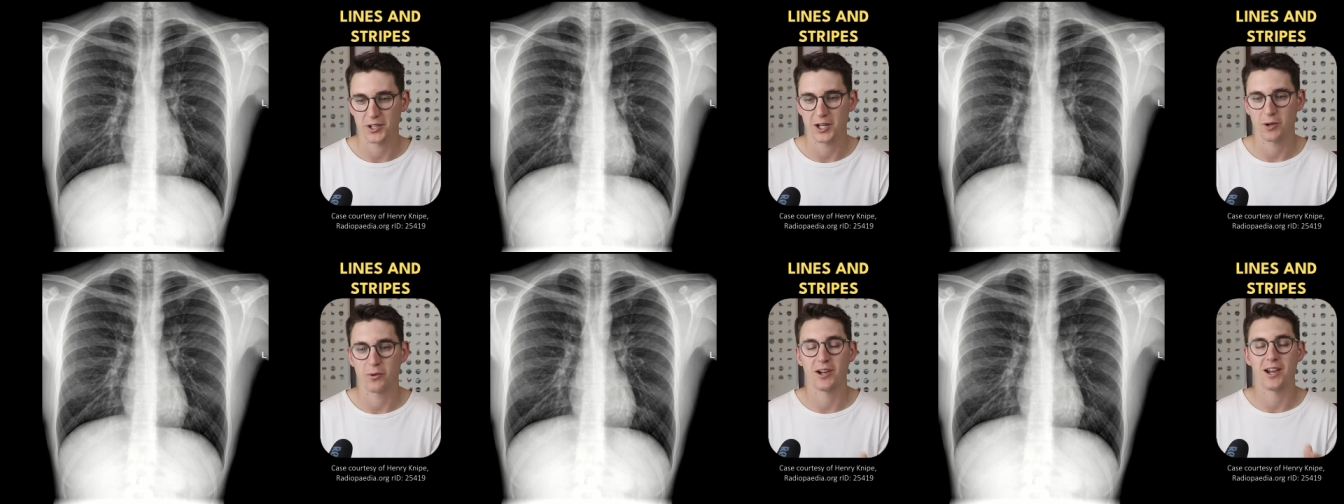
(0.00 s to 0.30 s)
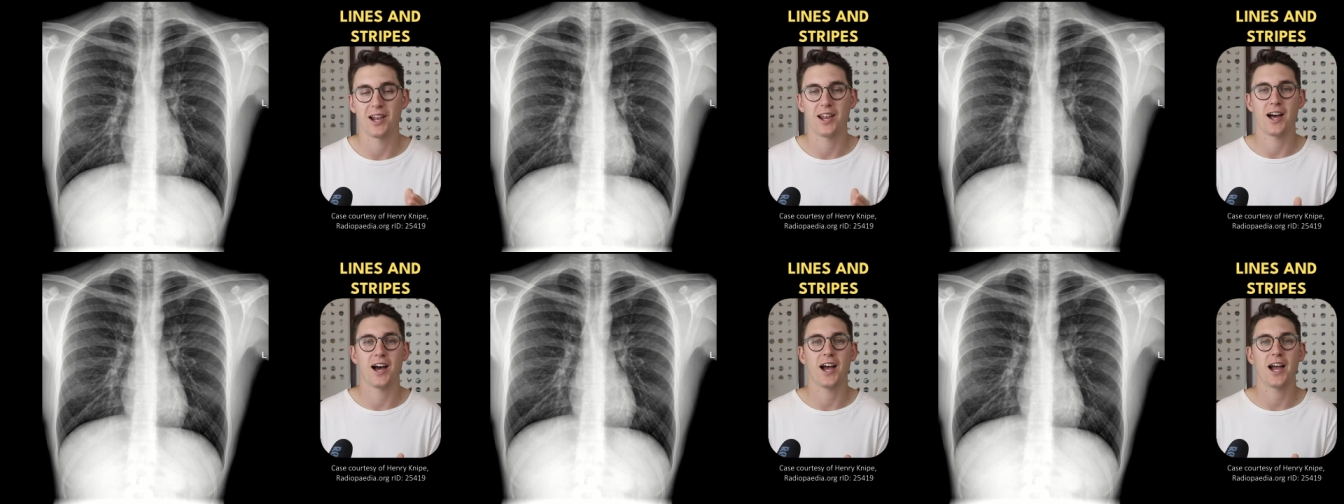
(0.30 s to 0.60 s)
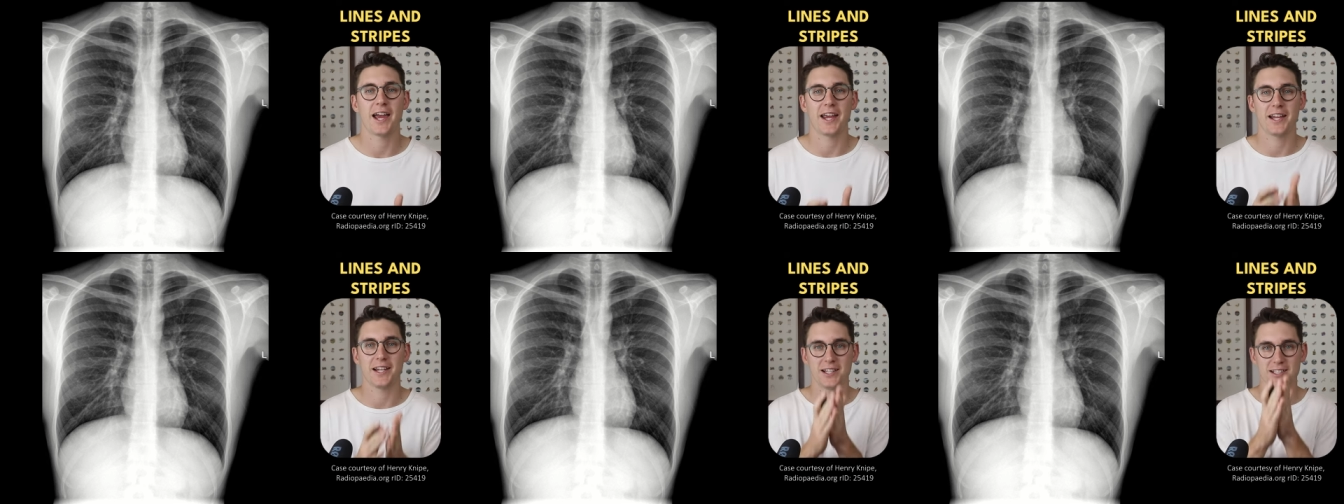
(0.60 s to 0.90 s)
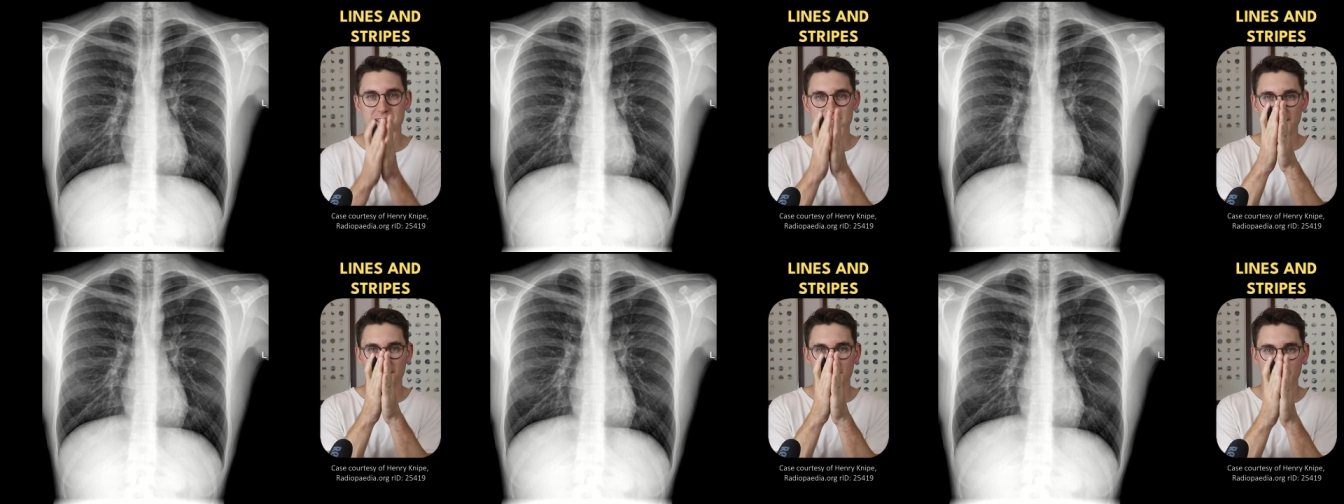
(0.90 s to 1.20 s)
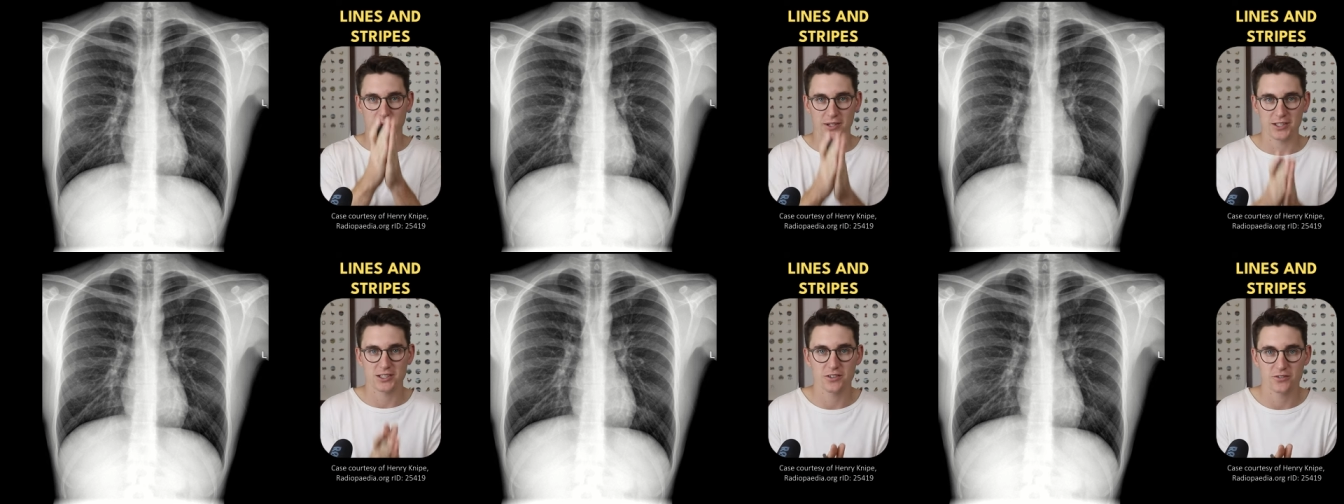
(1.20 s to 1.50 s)
Now a line is a
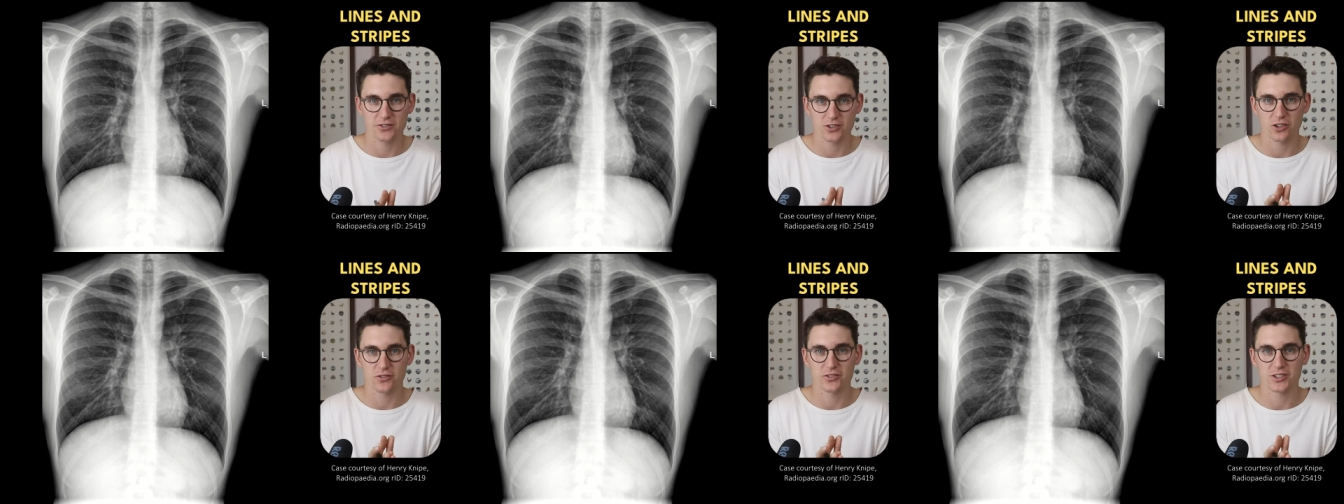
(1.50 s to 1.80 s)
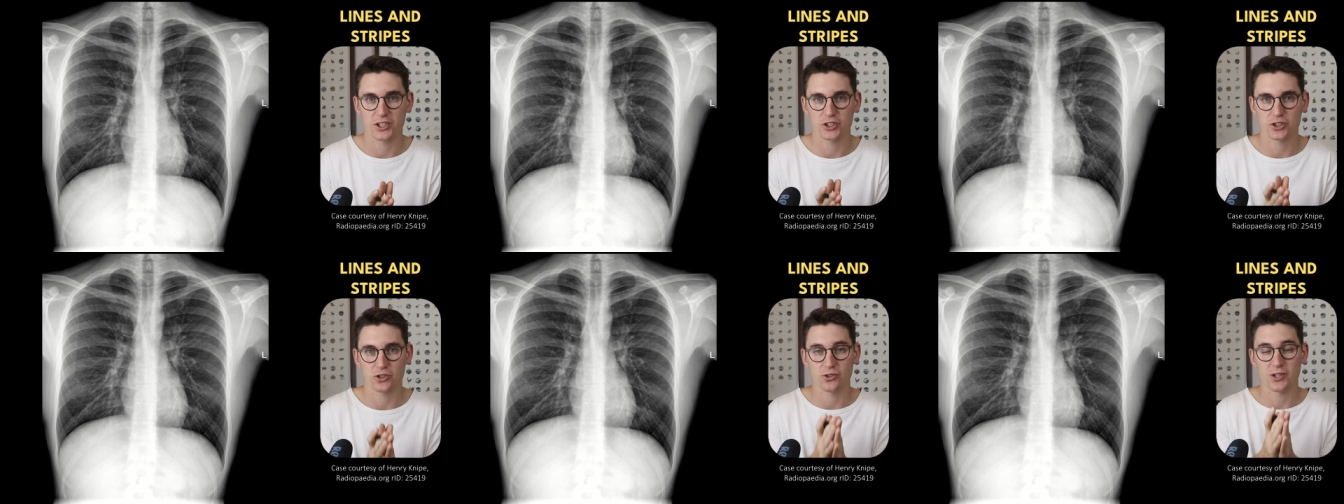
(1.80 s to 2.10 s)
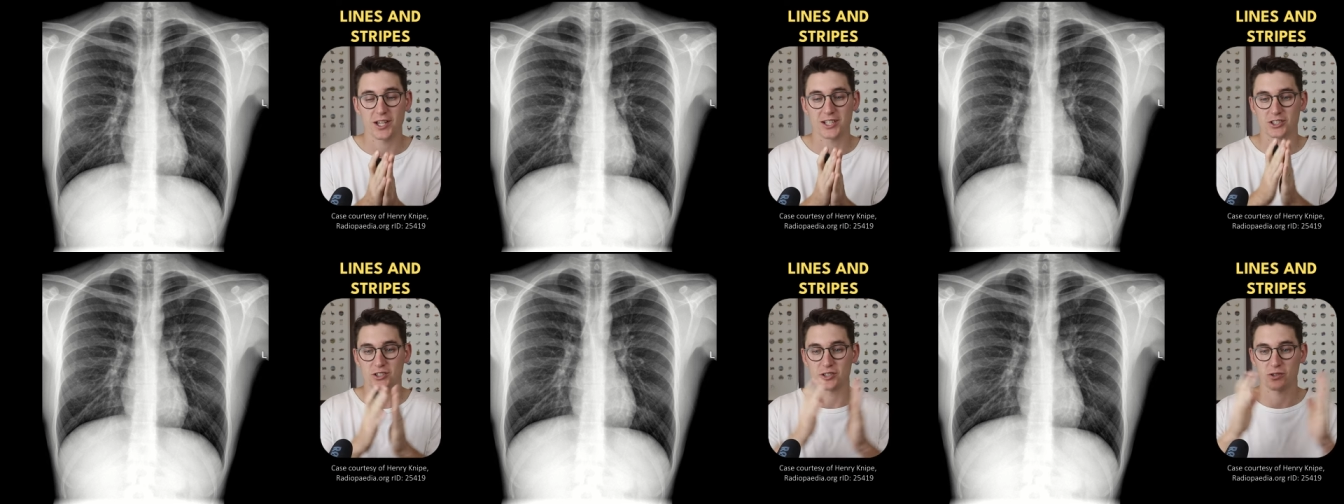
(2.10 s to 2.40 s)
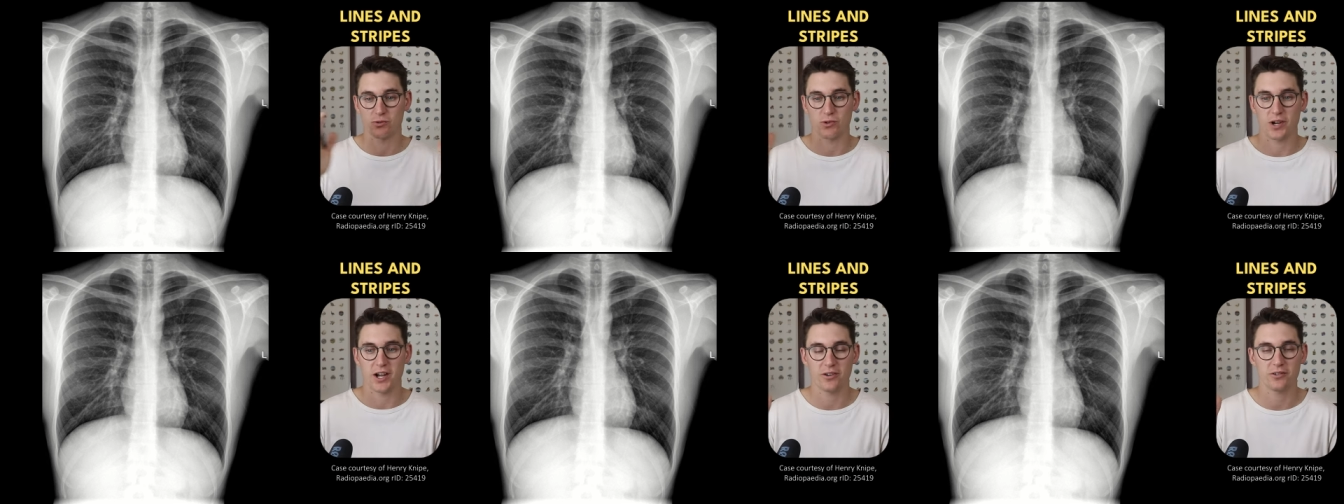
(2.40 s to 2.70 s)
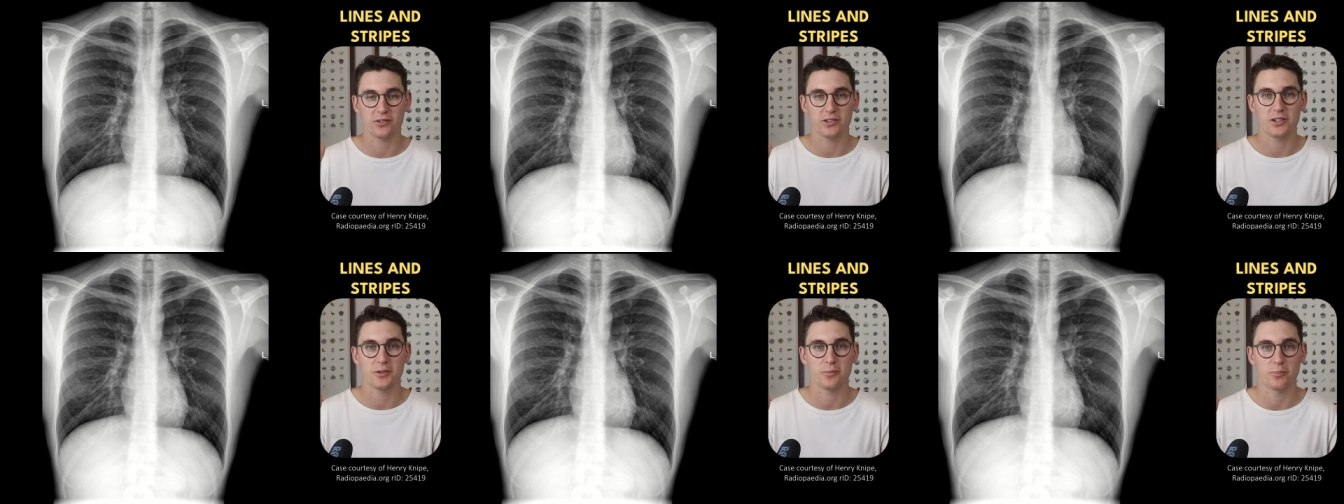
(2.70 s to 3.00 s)
piece of soft tissue that's
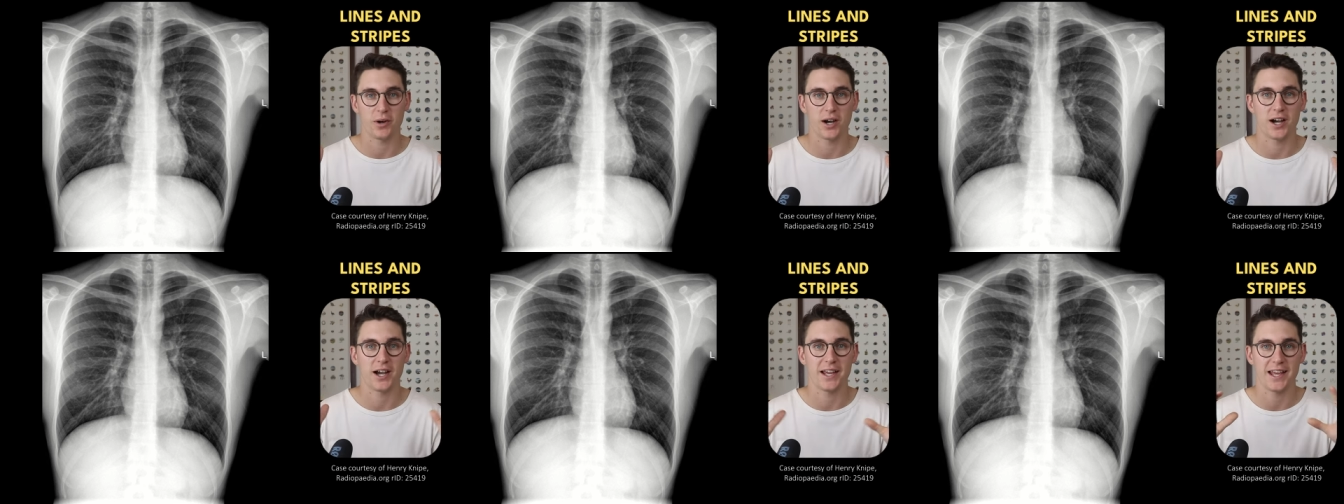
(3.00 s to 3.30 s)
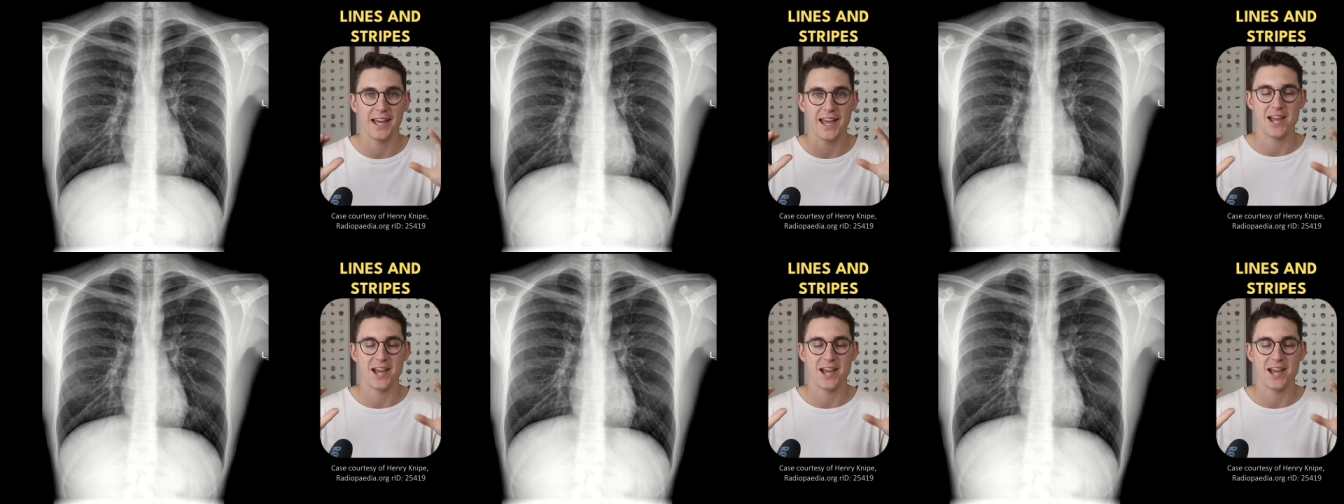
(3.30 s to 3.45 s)
surrounded by